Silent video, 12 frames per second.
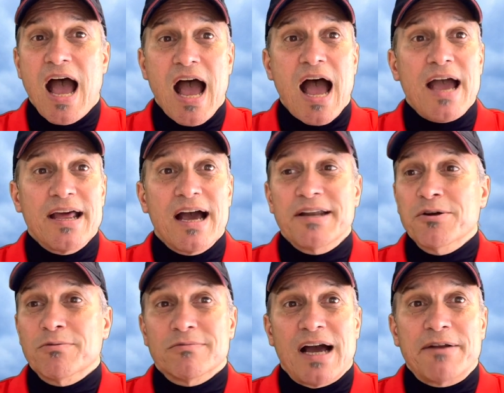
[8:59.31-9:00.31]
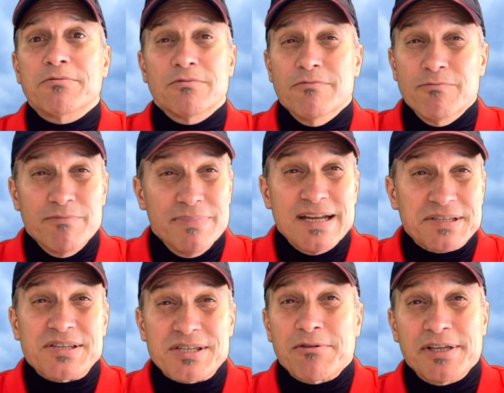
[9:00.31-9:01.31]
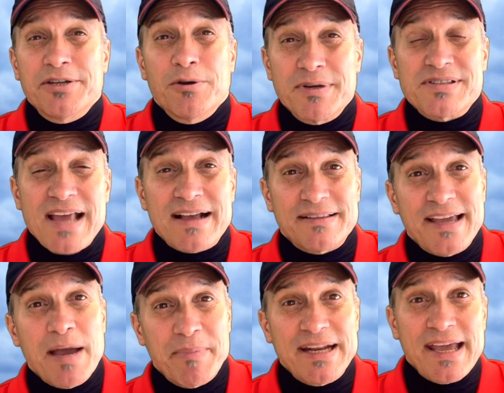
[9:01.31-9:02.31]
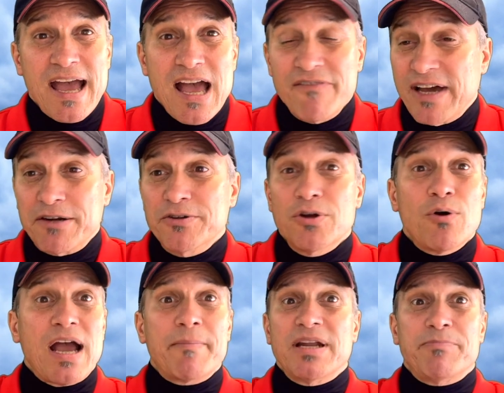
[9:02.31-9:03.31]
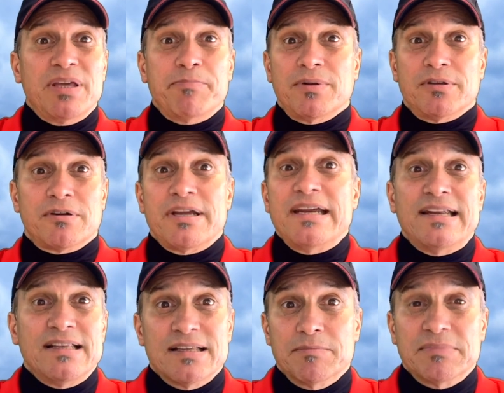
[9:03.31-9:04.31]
I don't necessarily know exactly how many I have. I don't know how many people are eating them